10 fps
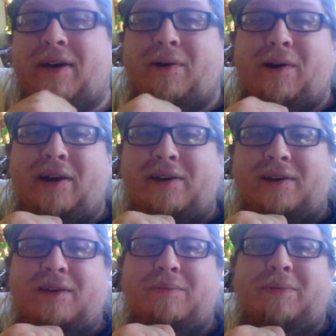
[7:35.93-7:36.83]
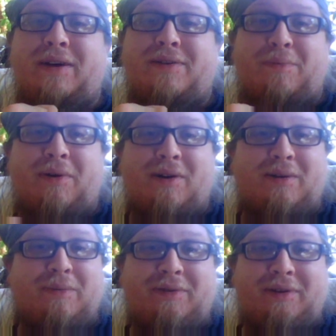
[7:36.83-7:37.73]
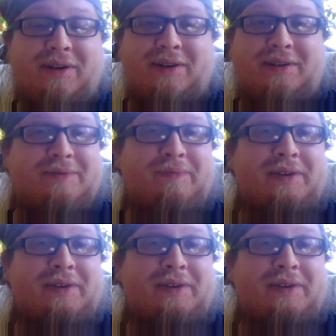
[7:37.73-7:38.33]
better at it, to get past the part I'm stuck on.